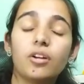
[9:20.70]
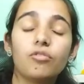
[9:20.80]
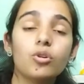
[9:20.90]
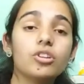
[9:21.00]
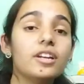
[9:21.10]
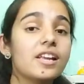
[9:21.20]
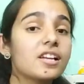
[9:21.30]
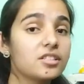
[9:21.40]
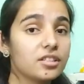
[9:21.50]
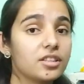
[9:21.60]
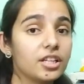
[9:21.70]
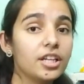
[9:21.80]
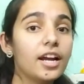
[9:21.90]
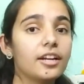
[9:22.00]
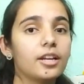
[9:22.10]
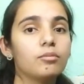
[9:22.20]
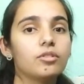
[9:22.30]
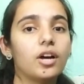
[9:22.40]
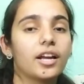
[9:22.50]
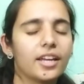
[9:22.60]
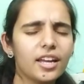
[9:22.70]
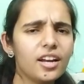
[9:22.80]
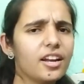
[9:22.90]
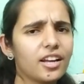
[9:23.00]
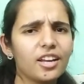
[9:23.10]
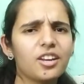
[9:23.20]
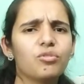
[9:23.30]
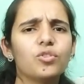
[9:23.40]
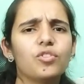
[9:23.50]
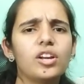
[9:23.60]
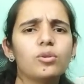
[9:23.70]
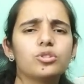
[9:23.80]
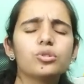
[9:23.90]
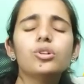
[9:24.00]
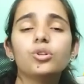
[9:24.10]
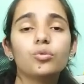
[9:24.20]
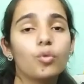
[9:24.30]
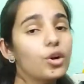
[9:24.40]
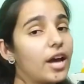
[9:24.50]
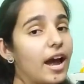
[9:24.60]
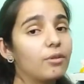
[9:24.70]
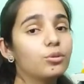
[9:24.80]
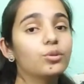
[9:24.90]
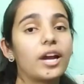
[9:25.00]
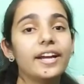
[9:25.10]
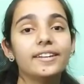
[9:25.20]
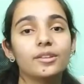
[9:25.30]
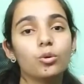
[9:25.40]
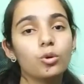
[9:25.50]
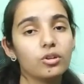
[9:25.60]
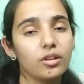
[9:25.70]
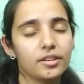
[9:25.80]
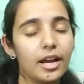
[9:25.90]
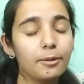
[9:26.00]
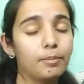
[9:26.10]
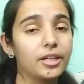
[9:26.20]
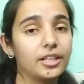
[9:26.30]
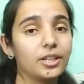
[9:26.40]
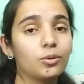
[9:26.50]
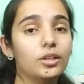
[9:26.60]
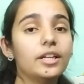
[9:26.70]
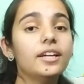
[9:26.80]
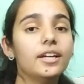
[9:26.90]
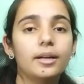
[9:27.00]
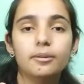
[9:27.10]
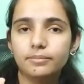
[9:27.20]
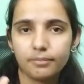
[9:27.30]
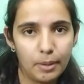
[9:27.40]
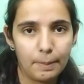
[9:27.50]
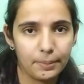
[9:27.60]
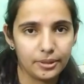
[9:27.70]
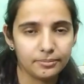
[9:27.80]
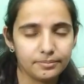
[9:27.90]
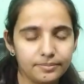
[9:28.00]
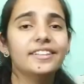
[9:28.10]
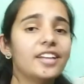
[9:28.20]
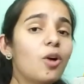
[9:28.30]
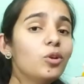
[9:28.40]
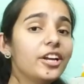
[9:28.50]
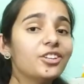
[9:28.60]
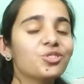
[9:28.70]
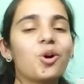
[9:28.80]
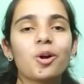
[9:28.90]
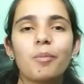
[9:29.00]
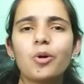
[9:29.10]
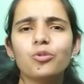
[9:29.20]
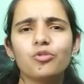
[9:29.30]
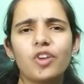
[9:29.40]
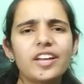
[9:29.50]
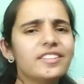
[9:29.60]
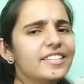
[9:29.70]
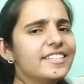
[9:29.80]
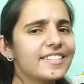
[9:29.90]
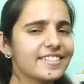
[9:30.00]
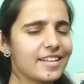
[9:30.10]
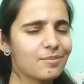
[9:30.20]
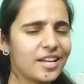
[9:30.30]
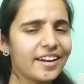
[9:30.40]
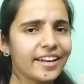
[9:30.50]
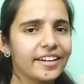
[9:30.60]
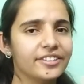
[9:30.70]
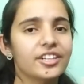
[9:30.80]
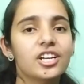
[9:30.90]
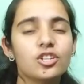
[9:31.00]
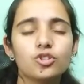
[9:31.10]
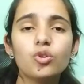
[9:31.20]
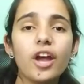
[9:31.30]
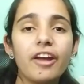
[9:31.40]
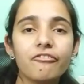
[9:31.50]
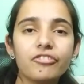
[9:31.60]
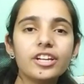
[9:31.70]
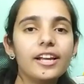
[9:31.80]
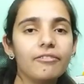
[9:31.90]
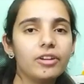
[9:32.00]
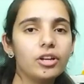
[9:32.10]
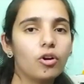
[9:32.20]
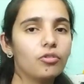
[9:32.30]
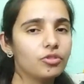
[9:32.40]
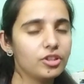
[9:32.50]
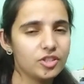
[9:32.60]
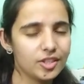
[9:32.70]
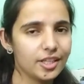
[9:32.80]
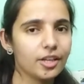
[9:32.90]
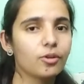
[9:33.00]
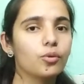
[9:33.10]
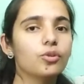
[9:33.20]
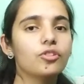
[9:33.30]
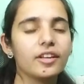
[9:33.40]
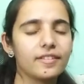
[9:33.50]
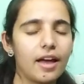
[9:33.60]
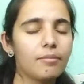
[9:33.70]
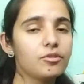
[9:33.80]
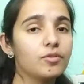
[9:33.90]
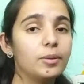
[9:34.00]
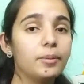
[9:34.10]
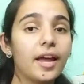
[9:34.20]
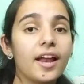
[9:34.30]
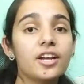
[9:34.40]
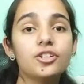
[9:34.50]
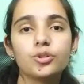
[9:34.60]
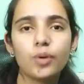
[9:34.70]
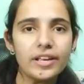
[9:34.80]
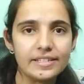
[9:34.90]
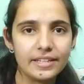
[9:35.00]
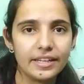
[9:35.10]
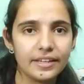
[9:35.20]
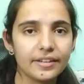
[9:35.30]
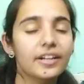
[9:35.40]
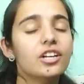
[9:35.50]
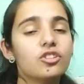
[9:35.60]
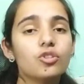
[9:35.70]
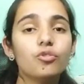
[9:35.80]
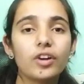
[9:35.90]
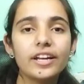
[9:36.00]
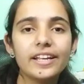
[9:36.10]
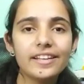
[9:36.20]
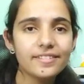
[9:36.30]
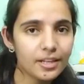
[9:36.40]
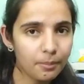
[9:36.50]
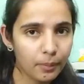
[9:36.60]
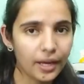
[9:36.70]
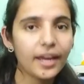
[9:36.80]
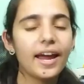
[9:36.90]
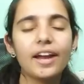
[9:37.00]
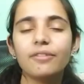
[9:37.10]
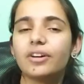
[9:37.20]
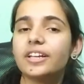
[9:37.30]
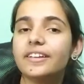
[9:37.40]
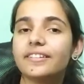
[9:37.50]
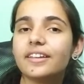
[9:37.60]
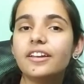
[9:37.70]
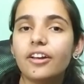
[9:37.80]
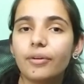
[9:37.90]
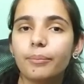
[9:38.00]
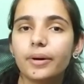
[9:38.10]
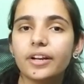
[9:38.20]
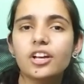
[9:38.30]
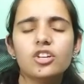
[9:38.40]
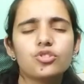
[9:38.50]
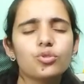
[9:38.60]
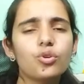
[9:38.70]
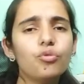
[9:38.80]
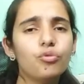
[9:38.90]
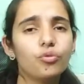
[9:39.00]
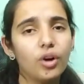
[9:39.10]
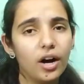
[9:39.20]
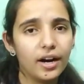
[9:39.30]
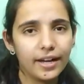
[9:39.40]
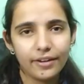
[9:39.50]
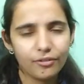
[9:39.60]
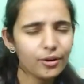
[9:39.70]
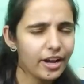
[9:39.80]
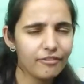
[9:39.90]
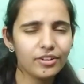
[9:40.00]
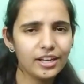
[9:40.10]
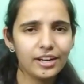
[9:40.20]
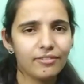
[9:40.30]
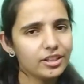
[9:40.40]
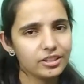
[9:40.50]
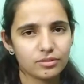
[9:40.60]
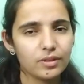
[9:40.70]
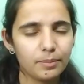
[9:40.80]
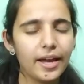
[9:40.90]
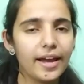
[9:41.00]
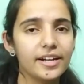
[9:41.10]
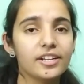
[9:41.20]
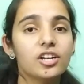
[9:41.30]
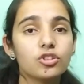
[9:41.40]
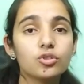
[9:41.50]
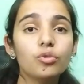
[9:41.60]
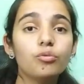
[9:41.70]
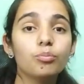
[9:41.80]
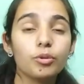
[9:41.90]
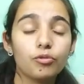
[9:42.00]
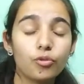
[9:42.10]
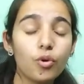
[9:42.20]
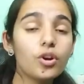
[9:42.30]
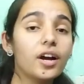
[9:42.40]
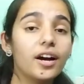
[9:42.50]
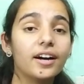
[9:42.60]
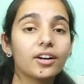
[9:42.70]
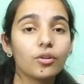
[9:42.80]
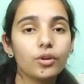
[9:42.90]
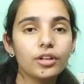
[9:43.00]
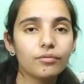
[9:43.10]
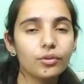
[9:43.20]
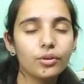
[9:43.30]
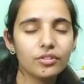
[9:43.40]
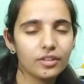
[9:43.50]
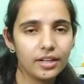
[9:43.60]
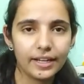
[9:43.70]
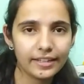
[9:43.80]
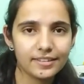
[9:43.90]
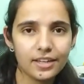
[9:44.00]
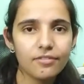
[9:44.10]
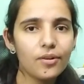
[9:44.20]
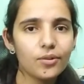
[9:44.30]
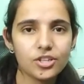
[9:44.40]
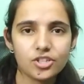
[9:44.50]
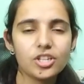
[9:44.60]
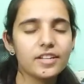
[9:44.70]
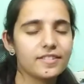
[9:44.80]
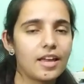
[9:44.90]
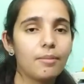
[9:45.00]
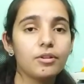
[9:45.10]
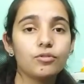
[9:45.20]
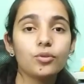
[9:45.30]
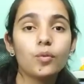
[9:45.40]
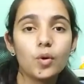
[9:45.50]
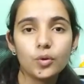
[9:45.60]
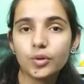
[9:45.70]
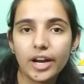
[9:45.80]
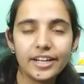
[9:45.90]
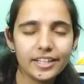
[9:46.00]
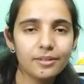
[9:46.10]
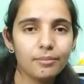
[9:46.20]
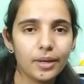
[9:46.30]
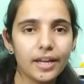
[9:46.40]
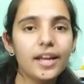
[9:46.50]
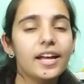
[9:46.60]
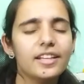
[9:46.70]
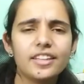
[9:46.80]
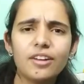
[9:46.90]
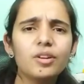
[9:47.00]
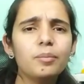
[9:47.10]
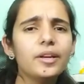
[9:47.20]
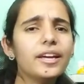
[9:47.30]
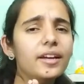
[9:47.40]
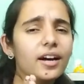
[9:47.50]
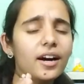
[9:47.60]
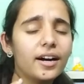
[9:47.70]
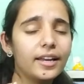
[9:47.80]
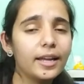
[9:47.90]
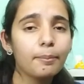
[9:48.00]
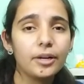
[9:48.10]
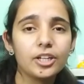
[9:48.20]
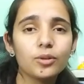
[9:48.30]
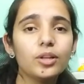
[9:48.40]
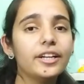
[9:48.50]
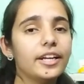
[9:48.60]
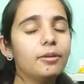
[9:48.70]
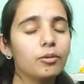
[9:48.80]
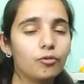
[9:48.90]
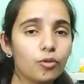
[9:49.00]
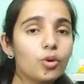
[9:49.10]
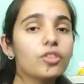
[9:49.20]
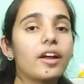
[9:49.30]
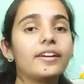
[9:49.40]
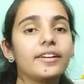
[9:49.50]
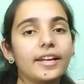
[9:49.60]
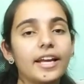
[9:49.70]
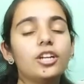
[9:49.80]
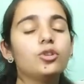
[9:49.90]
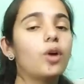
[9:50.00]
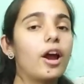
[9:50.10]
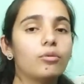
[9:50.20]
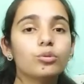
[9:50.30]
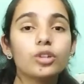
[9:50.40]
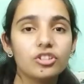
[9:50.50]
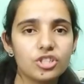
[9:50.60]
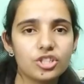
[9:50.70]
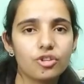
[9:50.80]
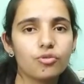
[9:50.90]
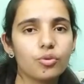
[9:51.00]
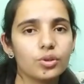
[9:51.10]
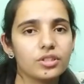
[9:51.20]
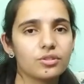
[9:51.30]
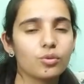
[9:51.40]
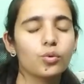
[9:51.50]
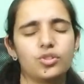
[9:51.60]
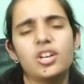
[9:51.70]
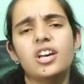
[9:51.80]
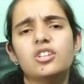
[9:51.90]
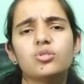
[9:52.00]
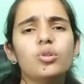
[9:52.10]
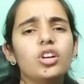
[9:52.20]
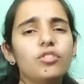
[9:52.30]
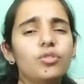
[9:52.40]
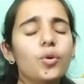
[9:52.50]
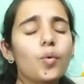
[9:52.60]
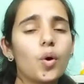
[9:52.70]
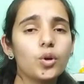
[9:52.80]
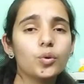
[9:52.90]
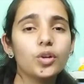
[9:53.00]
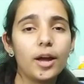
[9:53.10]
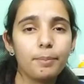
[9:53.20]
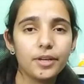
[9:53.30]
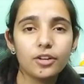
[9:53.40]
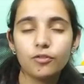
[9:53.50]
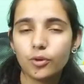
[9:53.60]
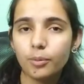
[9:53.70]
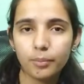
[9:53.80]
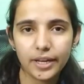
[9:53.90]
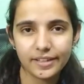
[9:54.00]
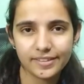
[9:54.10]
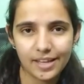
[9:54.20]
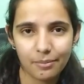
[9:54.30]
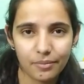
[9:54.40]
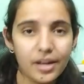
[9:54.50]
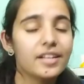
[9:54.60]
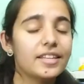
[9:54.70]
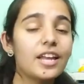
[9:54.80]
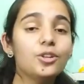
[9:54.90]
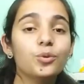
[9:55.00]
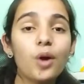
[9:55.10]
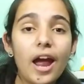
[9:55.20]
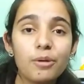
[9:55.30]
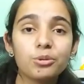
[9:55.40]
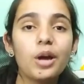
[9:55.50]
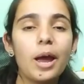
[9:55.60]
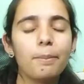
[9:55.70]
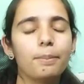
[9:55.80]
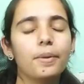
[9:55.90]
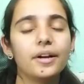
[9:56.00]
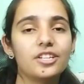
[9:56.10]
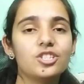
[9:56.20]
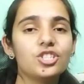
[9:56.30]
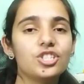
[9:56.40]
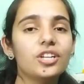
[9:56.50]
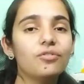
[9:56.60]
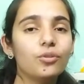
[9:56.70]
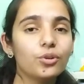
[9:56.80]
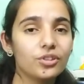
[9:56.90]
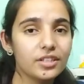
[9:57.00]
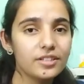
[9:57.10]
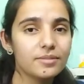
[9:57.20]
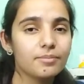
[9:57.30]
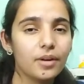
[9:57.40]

for the next 3 attempts, again and again if you fail also, you won't have to write that particular paper. Now let us talk about when these exams are held. So every level of this CA course exams will be held twice in a year. So one is in May and one is in November. So for every level this will be held. So before going for like CA foundation exam, if you want to write in May, there will be a like particular date. Before that date you have to register for this course. So if you want to appear for May exam, then you have to register for this